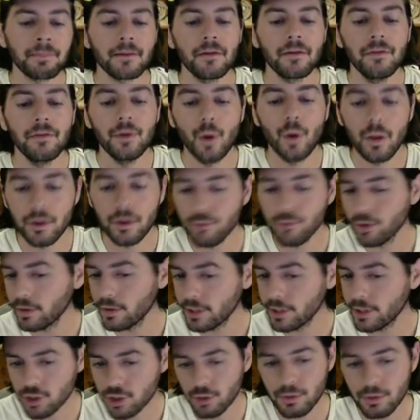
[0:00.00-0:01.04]
The only real
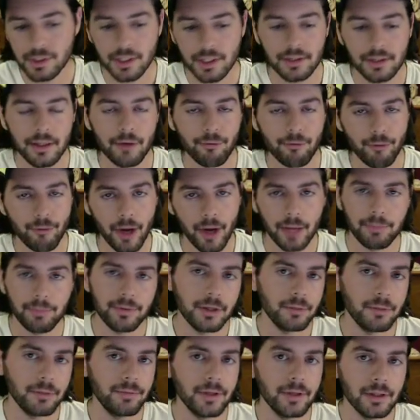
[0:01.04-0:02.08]
issue is that they ripen
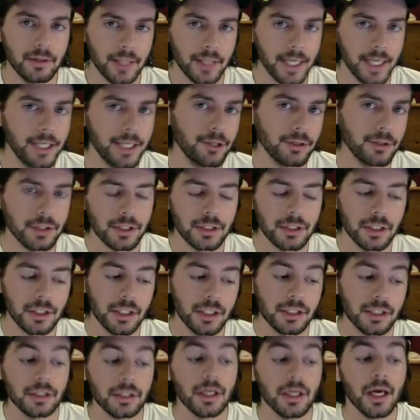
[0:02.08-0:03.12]
a bit later in the
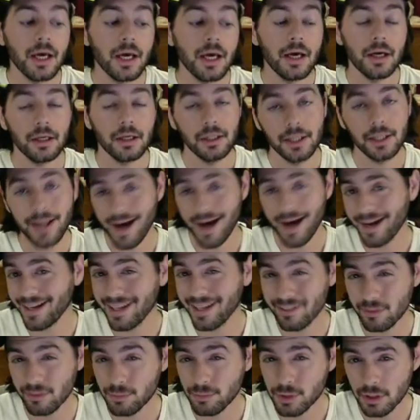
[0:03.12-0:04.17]
season. You got to
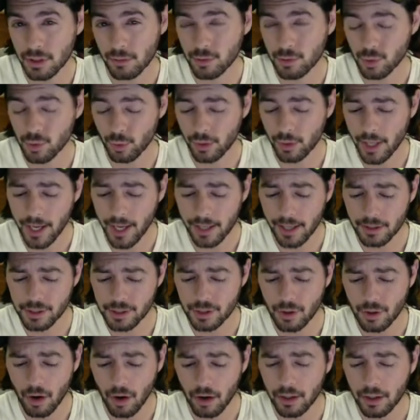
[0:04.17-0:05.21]
give them some sort of head
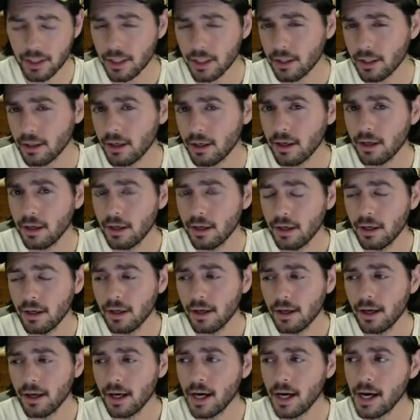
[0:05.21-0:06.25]
start here.
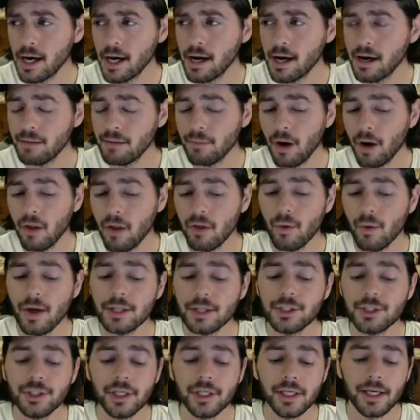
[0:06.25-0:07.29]
Um,
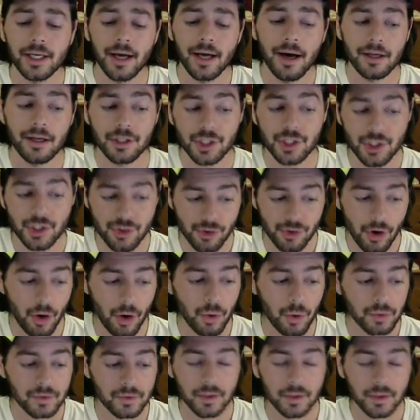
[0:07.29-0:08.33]
otherwise, you're going to kind of
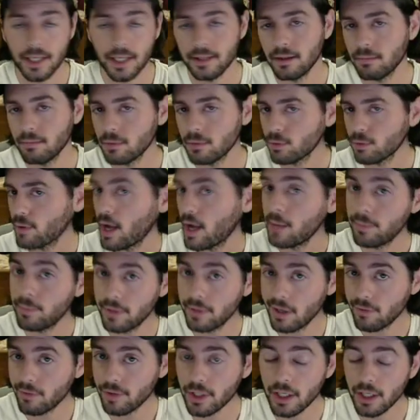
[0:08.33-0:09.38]
struggle to get them to ripen
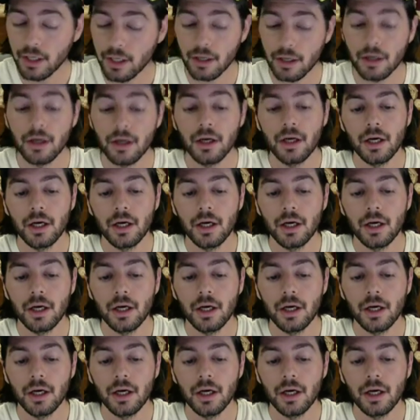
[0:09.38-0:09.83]
every year.